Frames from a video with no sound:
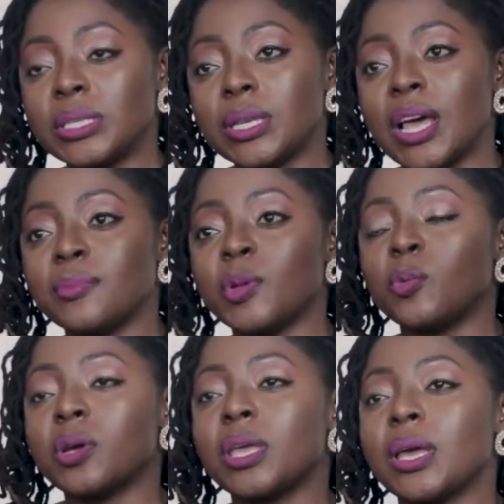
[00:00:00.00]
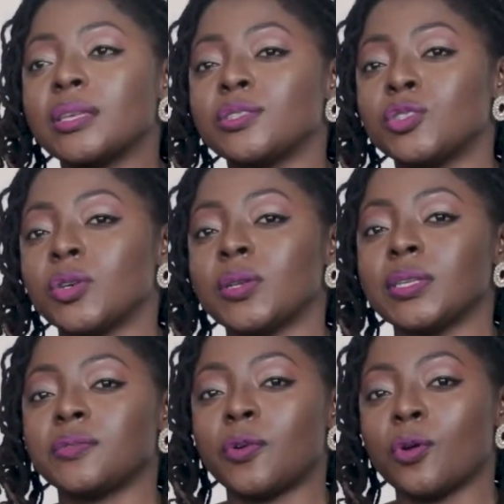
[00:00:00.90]
I'd been working as a
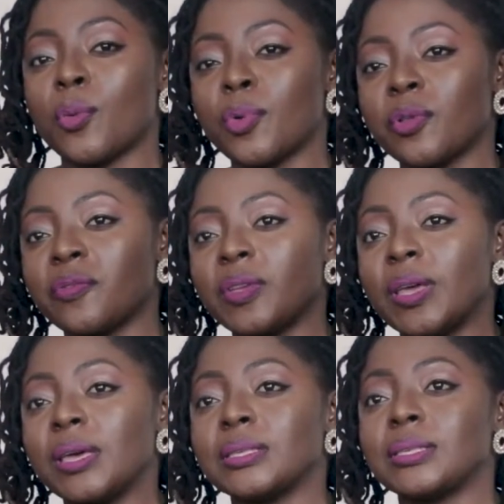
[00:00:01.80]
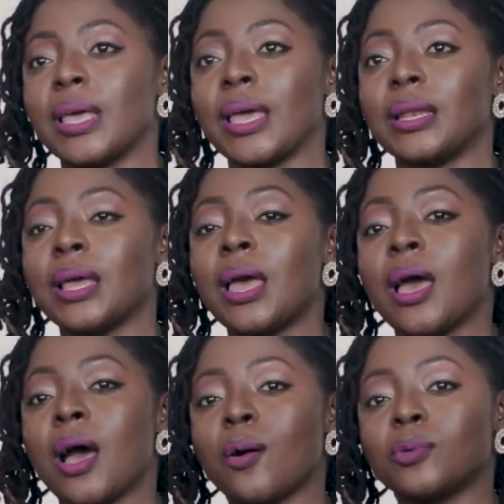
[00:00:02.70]
journalist for a couple of years, and
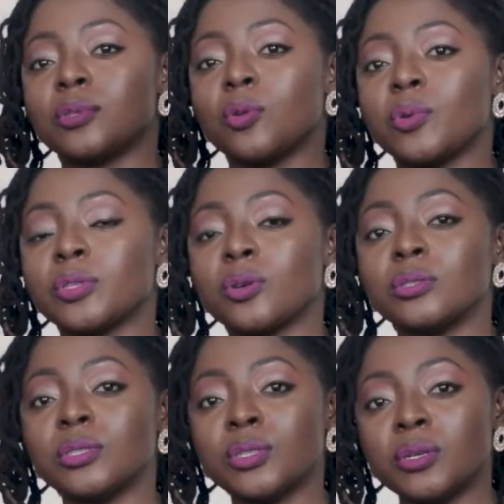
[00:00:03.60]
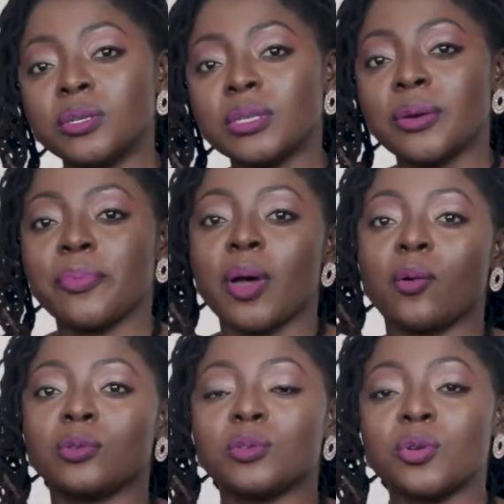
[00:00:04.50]
I was always concerned
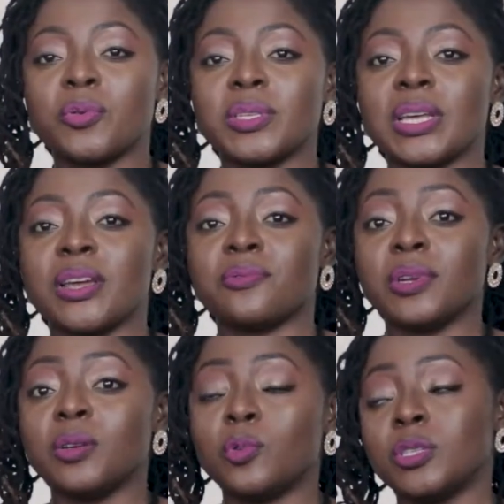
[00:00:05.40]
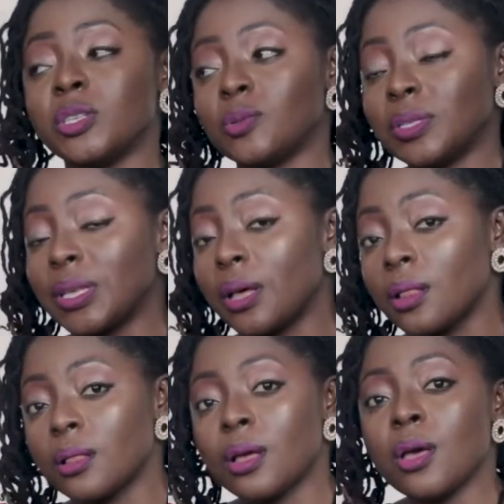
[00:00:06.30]
about stories that I really wanted to tell,